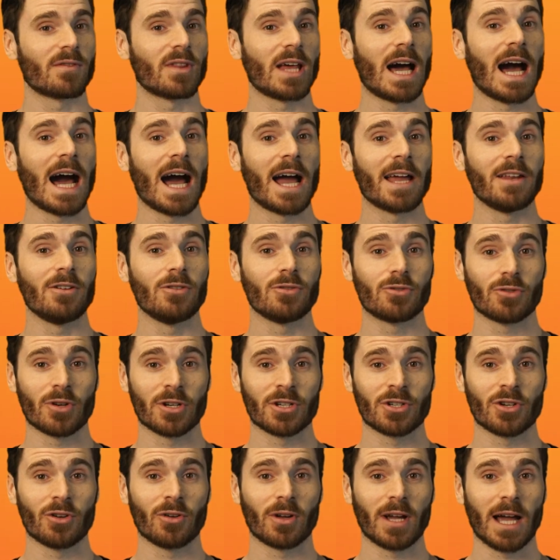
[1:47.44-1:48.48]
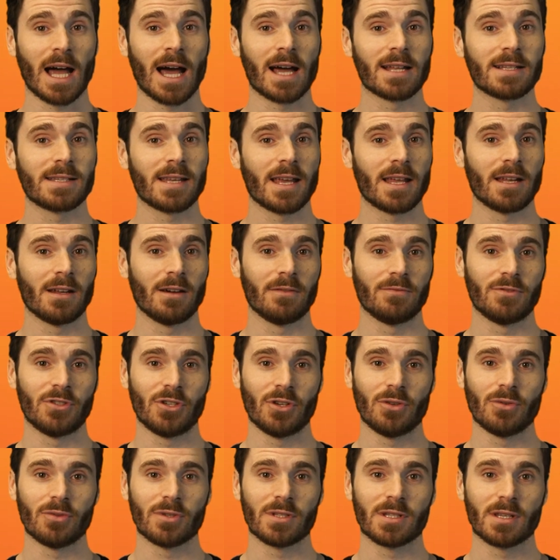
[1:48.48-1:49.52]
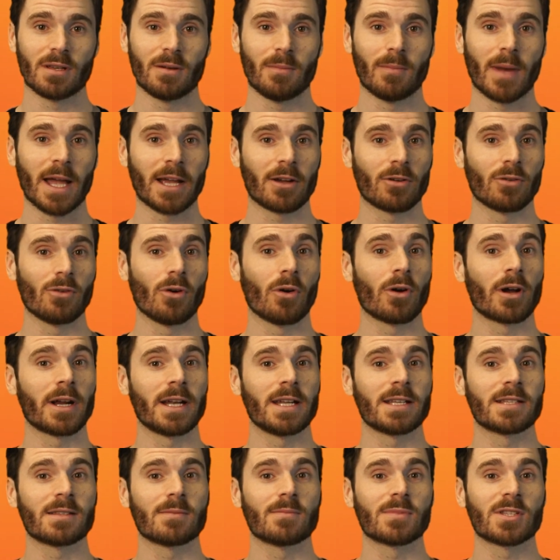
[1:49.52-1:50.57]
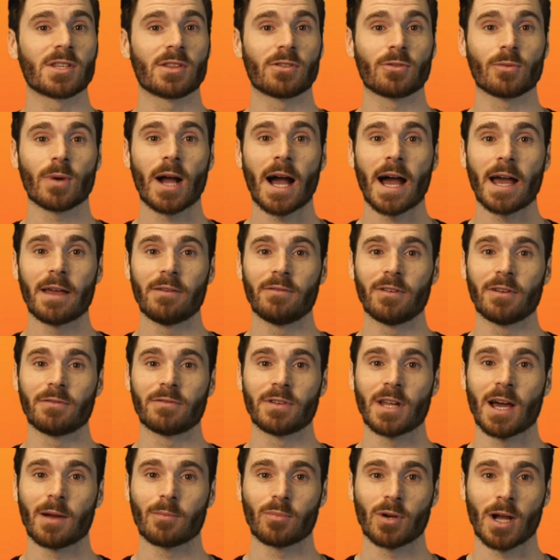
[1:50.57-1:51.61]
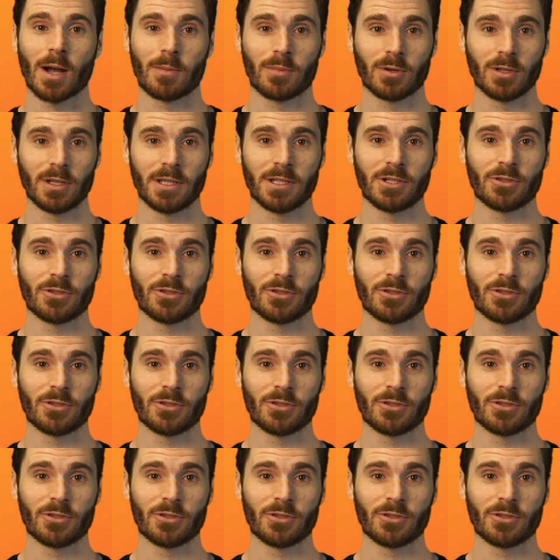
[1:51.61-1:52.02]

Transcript: the high nutritional content of juice, microorganisms thrive if not properly